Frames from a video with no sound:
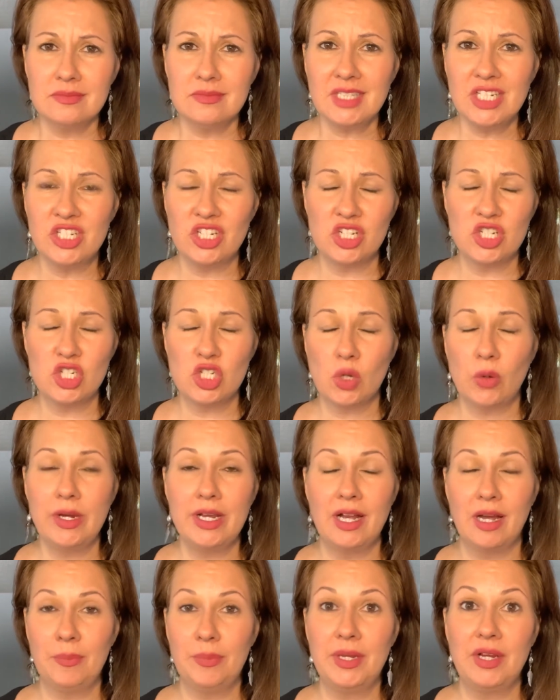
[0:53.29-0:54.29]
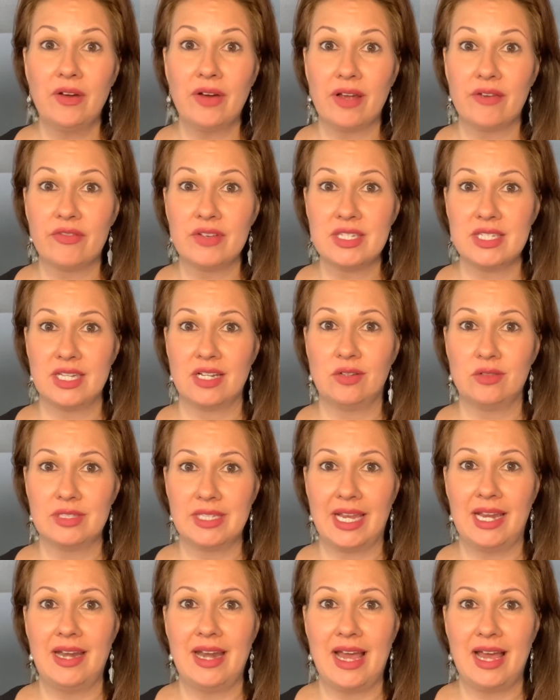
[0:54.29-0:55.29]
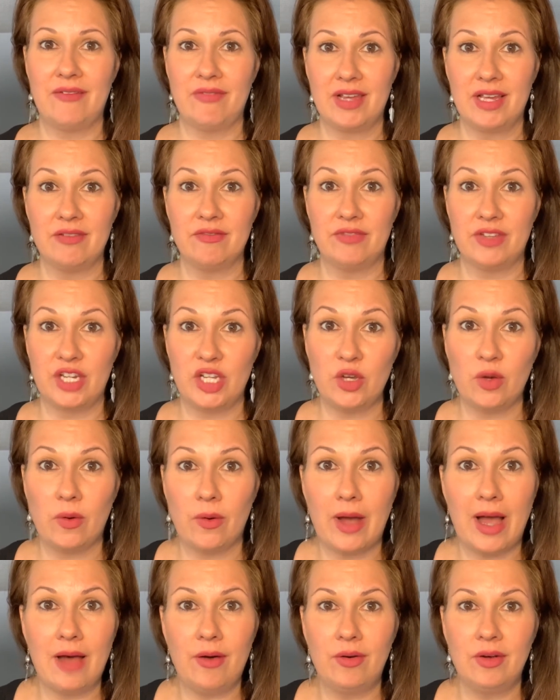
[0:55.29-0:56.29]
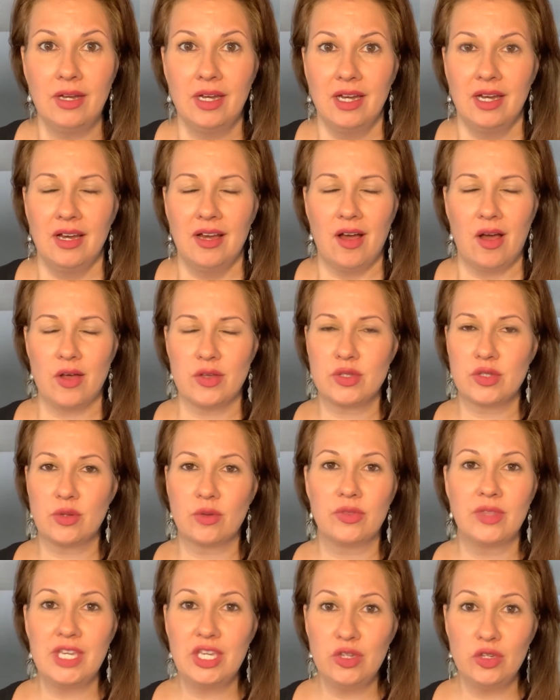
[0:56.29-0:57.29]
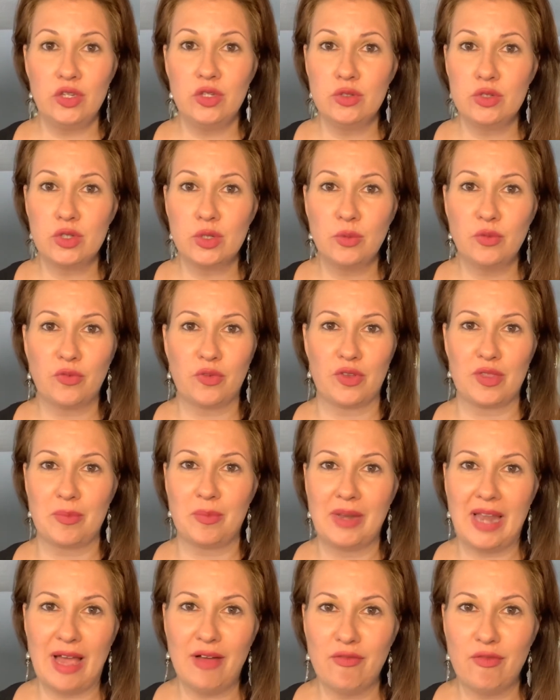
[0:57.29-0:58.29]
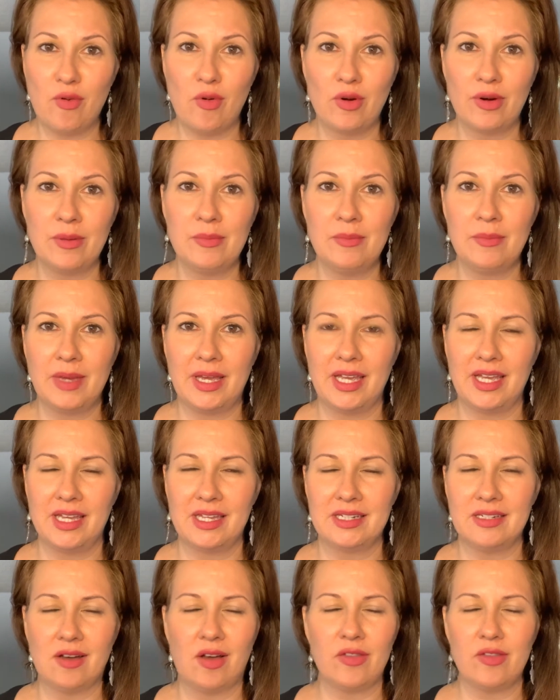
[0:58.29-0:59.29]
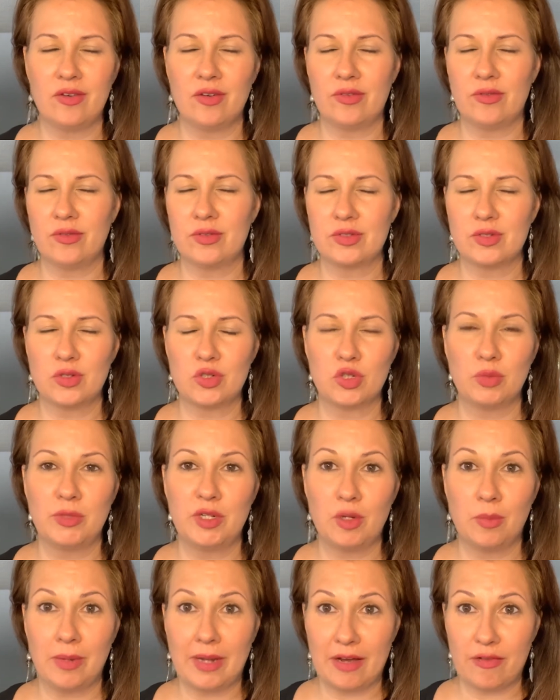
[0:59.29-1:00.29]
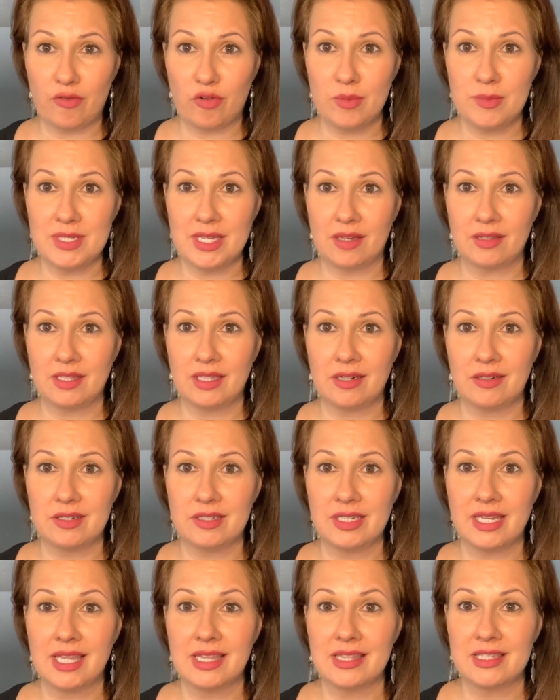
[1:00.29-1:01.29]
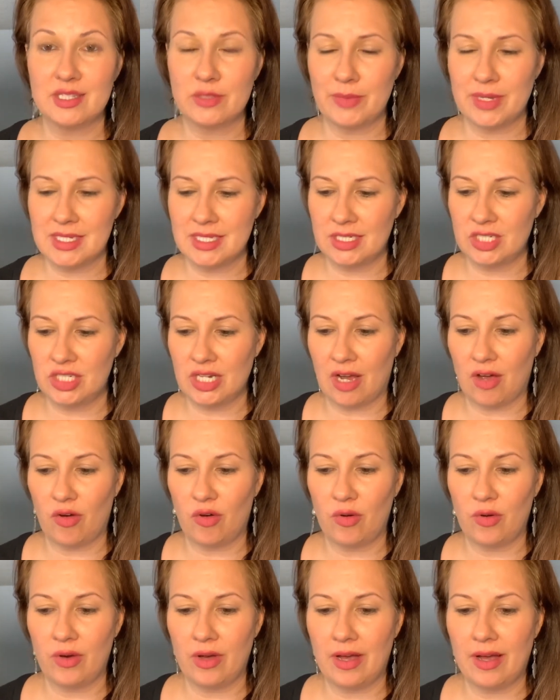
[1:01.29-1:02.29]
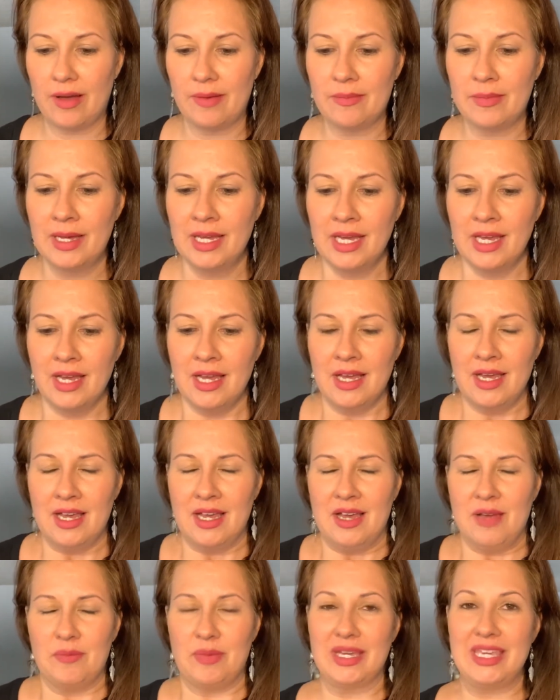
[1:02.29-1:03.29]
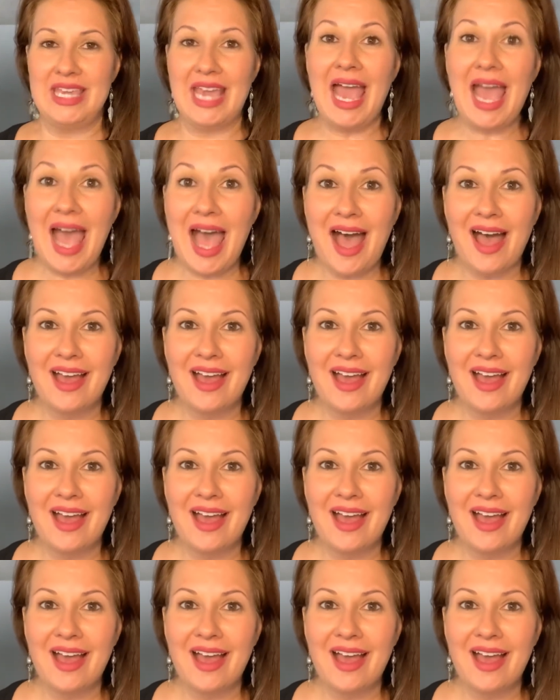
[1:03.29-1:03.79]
just showing up here every single day and having a video out. Also, thank you YouTube for the platform and all the social media platforms out there to get this message out. But yeah,